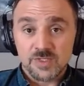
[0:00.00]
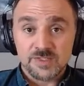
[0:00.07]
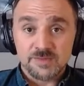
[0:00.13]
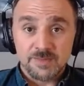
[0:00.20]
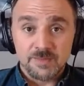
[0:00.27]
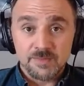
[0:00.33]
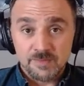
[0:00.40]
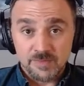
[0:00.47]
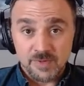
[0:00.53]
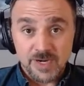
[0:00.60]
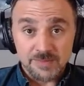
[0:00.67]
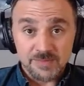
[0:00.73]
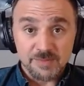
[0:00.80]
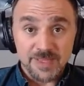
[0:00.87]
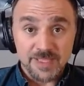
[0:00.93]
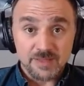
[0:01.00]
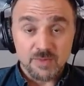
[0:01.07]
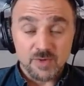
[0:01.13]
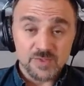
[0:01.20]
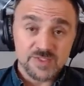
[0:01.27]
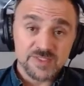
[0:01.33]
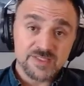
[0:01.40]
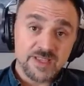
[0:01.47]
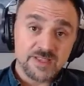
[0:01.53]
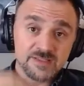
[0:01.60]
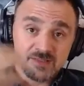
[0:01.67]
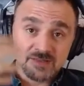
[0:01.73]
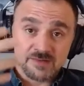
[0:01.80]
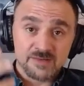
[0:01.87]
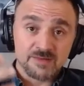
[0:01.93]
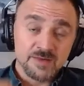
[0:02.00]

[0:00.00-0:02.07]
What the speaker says: ones perhaps make the most sense